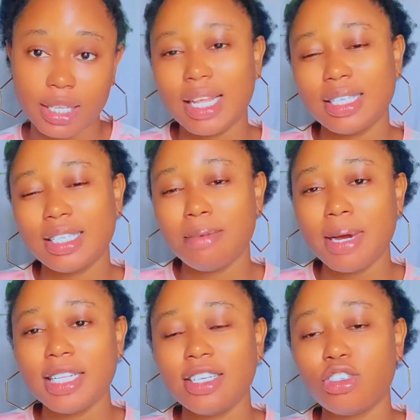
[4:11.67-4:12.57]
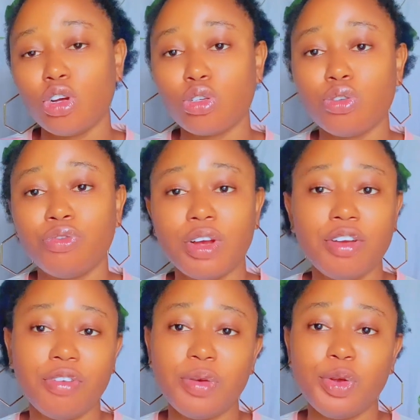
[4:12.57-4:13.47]
Niacinamide is also
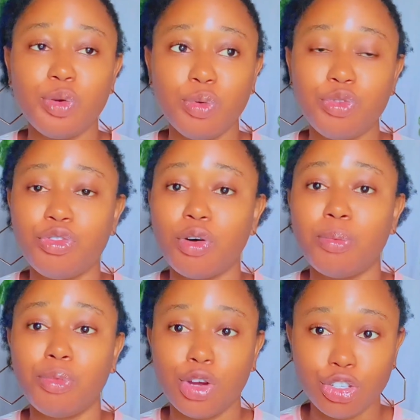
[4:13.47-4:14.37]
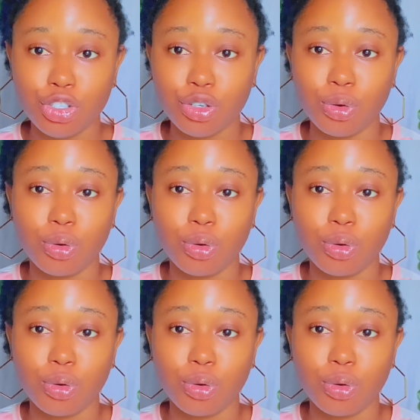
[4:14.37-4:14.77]
very good for moisture,